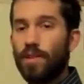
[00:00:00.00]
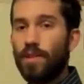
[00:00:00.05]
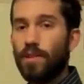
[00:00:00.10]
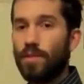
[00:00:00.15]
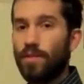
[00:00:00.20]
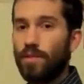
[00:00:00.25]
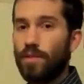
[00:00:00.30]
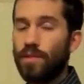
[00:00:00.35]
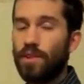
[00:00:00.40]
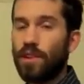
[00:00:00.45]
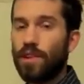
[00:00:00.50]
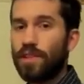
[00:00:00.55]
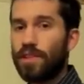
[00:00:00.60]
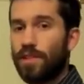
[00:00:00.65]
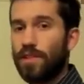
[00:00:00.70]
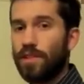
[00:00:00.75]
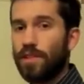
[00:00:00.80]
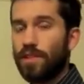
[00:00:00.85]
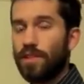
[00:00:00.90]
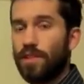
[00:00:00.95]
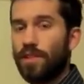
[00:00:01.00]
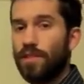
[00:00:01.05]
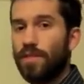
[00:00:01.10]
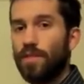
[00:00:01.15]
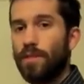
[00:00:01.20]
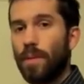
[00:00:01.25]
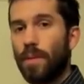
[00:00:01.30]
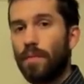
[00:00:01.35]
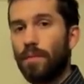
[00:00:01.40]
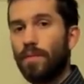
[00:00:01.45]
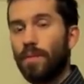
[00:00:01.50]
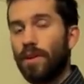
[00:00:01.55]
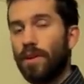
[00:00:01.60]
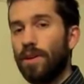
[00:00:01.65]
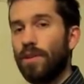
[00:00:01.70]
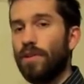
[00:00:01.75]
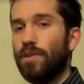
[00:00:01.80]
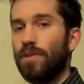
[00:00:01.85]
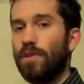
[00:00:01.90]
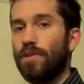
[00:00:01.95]
go through just to remember
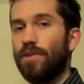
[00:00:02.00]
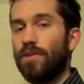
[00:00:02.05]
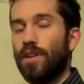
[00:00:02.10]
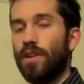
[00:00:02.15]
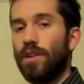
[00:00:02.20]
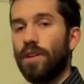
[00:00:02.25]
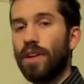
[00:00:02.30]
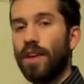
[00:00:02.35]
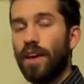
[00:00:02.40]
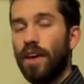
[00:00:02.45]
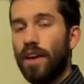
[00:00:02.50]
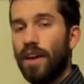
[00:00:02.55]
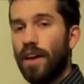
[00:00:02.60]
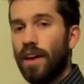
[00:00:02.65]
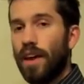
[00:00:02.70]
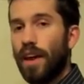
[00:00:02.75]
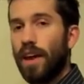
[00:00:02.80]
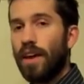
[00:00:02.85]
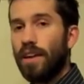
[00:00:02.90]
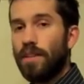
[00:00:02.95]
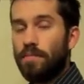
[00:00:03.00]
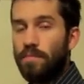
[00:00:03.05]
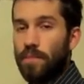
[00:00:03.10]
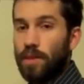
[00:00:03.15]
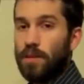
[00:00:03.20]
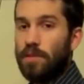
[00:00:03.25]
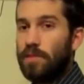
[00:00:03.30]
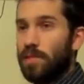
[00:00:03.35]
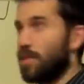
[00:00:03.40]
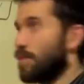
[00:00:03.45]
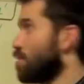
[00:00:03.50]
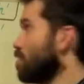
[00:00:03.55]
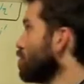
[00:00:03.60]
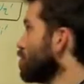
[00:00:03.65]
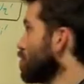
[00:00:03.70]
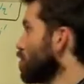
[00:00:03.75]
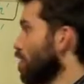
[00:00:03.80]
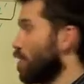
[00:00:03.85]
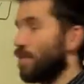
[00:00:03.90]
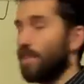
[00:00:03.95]
what note you're on, and because it's
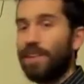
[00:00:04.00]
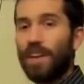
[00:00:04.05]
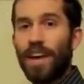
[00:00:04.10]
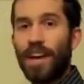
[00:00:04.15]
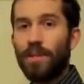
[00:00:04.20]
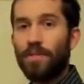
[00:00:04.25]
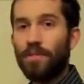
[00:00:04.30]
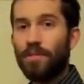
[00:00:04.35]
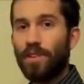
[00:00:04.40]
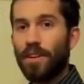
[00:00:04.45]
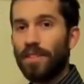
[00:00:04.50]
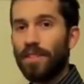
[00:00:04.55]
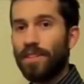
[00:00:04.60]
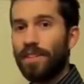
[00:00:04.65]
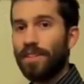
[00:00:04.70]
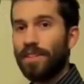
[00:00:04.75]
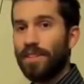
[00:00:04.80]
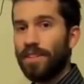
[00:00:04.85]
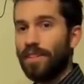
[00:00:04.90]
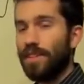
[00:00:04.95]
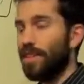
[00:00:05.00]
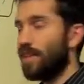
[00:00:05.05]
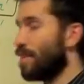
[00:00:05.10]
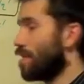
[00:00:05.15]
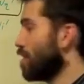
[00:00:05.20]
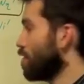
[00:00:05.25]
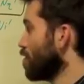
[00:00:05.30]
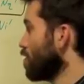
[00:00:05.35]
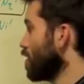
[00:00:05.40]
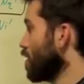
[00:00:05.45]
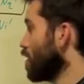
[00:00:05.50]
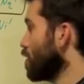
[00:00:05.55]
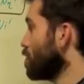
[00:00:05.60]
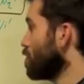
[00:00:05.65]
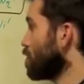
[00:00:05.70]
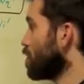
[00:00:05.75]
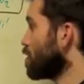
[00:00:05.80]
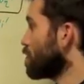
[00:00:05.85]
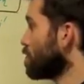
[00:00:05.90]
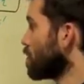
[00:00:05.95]
used all the time throughout the different
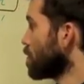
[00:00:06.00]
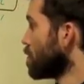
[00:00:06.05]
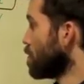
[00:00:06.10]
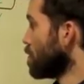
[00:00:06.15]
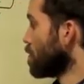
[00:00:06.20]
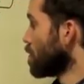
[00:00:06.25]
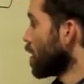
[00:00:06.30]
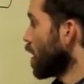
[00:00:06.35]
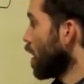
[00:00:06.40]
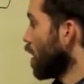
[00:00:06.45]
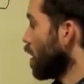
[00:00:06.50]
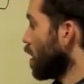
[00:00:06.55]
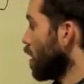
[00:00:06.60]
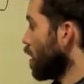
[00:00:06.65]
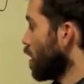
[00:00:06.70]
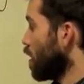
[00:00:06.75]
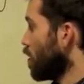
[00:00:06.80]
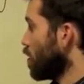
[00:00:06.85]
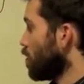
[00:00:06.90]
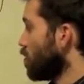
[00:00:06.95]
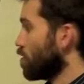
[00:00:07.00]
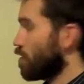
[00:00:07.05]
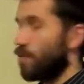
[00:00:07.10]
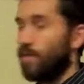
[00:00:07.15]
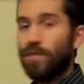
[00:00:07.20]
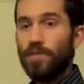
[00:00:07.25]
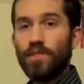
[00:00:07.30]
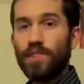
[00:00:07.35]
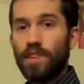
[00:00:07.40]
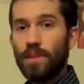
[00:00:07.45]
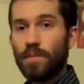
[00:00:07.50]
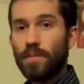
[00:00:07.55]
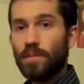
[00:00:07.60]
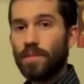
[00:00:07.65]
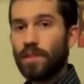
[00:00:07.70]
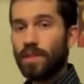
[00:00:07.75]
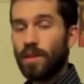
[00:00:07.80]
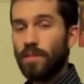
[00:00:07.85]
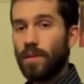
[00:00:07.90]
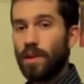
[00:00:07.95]
hymns. There's a few
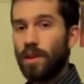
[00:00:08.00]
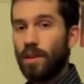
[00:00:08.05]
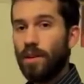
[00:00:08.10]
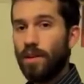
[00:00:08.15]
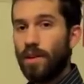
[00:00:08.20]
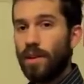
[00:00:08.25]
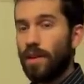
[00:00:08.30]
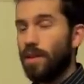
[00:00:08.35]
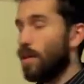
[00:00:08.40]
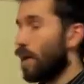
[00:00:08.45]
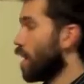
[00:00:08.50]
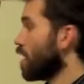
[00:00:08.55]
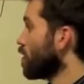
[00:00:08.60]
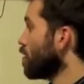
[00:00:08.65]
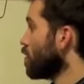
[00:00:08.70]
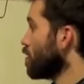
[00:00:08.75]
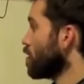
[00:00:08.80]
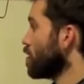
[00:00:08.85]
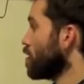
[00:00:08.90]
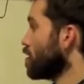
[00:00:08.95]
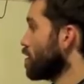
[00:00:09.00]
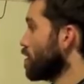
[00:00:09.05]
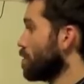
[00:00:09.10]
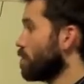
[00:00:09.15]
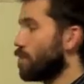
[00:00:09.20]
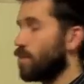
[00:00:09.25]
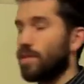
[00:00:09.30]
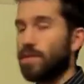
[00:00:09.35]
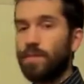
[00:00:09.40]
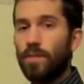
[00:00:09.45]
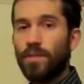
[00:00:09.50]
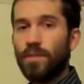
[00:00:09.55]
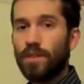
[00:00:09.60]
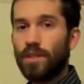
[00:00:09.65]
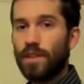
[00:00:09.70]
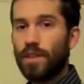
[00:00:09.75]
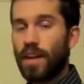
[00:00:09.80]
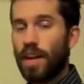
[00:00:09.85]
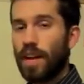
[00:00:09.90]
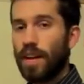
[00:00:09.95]
symbols that we learned, and I call these symbols
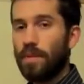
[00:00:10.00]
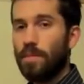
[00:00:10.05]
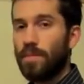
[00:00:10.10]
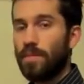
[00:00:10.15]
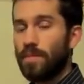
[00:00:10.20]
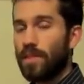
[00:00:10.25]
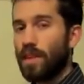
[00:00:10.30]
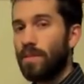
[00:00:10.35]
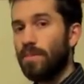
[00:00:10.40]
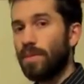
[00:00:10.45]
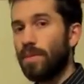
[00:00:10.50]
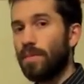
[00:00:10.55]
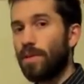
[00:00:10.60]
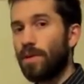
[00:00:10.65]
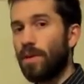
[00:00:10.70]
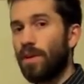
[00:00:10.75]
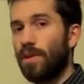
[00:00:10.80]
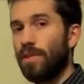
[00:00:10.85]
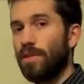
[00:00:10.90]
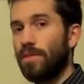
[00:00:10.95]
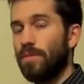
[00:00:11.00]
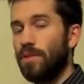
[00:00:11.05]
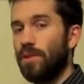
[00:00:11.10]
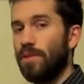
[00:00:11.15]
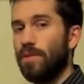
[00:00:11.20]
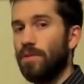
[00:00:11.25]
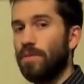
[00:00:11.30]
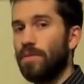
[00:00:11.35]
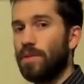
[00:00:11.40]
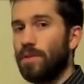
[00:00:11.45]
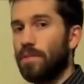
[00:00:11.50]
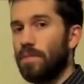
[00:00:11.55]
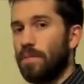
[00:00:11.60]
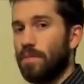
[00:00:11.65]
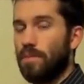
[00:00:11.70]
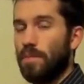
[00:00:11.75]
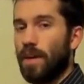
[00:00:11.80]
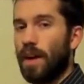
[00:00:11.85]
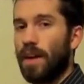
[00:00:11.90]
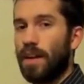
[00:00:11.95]
most of the time. Some people call them neumes.
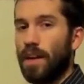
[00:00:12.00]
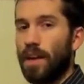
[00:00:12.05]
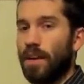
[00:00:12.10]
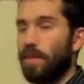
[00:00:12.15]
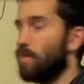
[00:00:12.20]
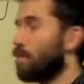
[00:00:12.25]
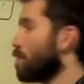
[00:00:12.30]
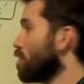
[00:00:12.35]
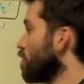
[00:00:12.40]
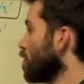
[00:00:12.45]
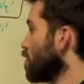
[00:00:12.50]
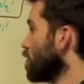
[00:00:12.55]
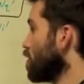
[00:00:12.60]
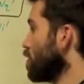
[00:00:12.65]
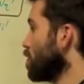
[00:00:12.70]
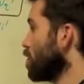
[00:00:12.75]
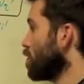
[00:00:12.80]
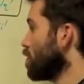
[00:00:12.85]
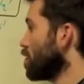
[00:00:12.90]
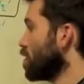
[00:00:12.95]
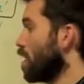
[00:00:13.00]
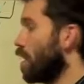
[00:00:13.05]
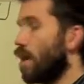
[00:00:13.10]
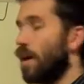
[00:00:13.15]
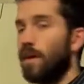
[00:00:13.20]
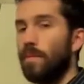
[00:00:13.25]
I prefer symbols